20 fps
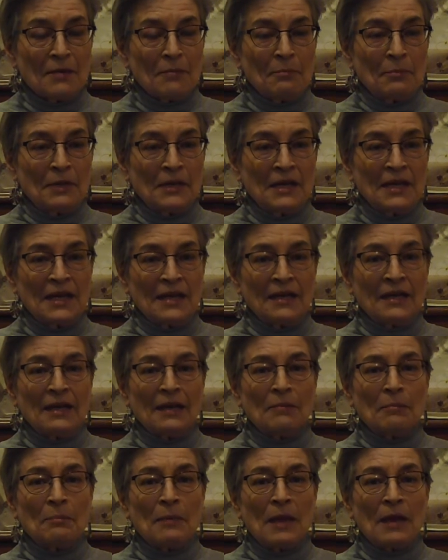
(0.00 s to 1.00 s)
but he ended
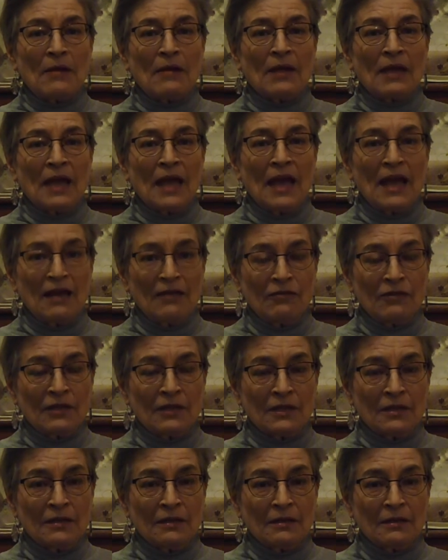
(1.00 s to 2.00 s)
up marrying
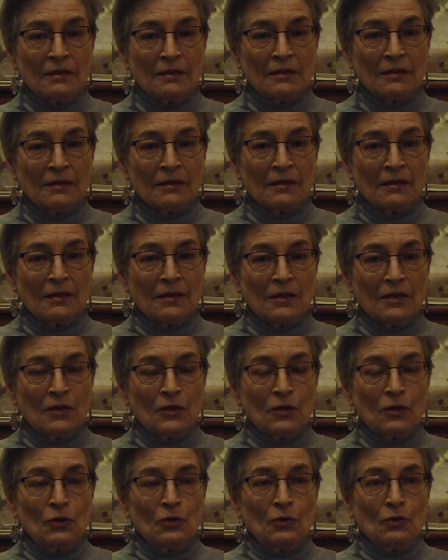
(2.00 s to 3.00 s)
Evelyn,
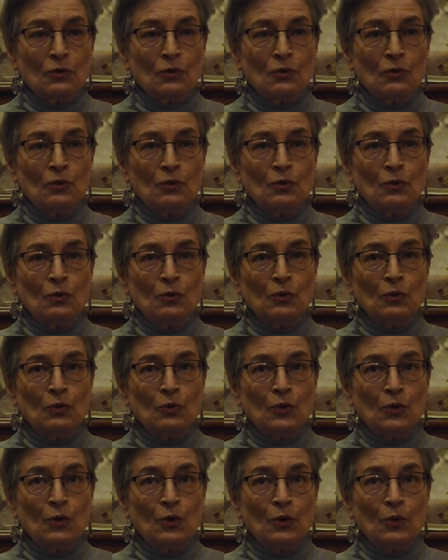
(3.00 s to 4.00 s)
who
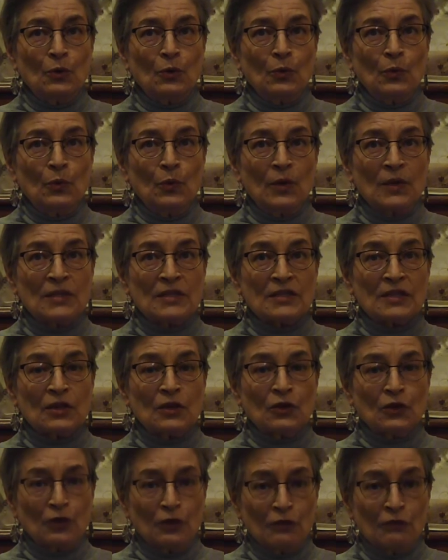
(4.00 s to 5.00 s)
was a
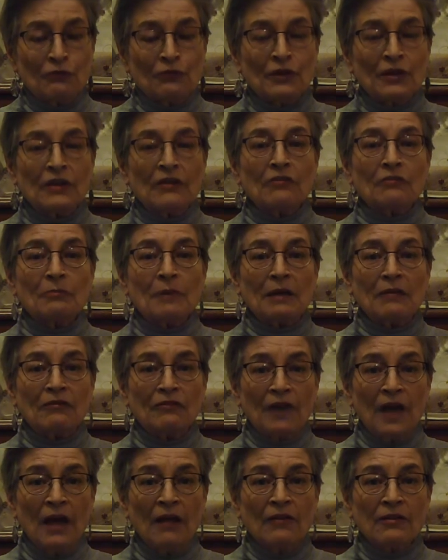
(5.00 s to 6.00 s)
girlfriend of my
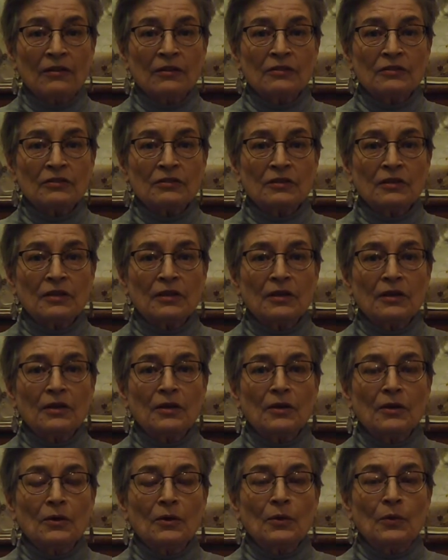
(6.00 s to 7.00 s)
father's
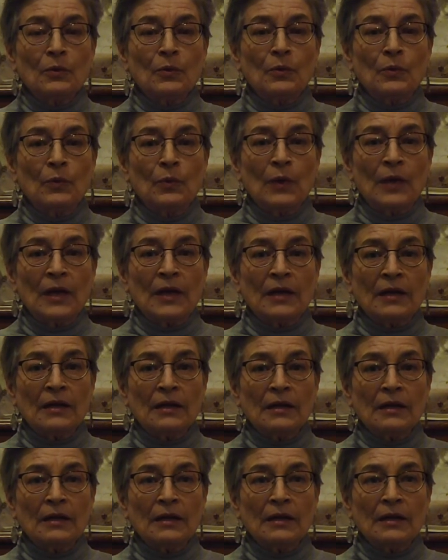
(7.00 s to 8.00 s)

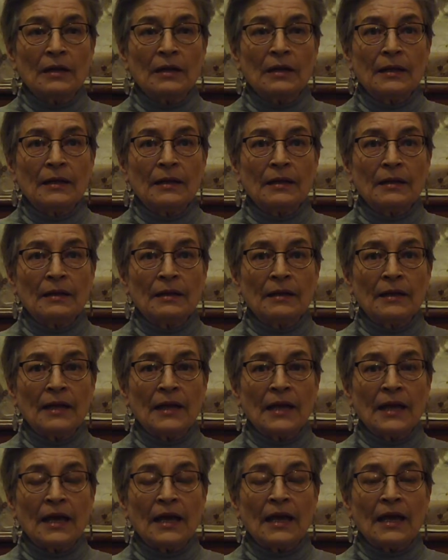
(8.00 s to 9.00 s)
when
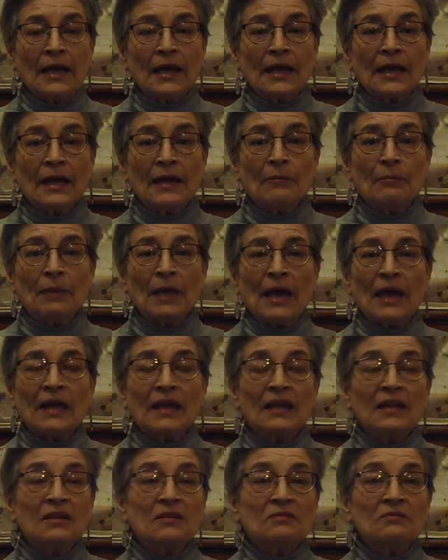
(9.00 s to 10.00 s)
they,
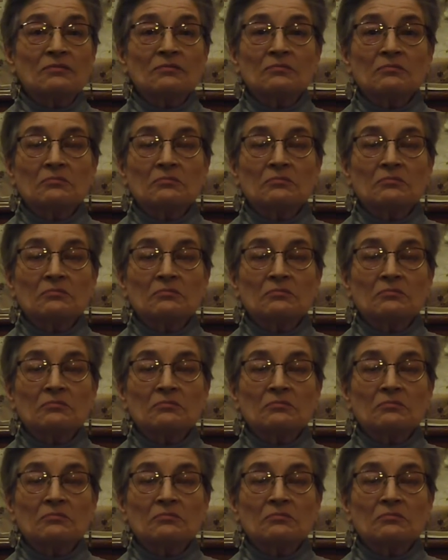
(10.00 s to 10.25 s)
back in,